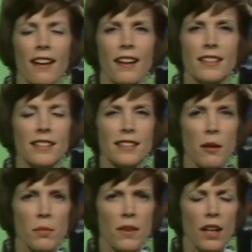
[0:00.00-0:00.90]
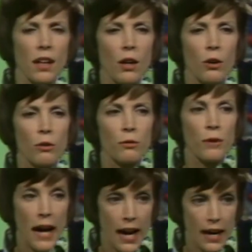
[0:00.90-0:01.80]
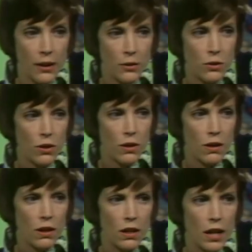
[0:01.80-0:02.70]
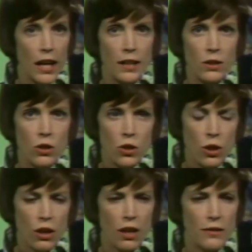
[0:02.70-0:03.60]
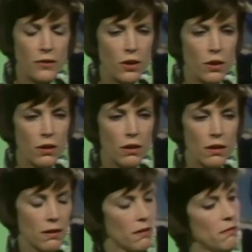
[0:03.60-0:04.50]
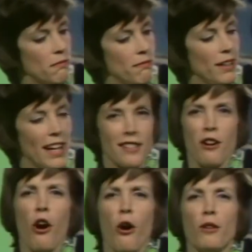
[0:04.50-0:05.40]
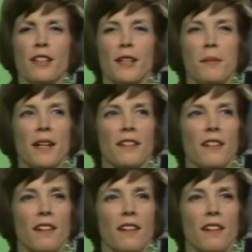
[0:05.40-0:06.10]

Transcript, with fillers: It's something round and soft. It has a hole in the middle.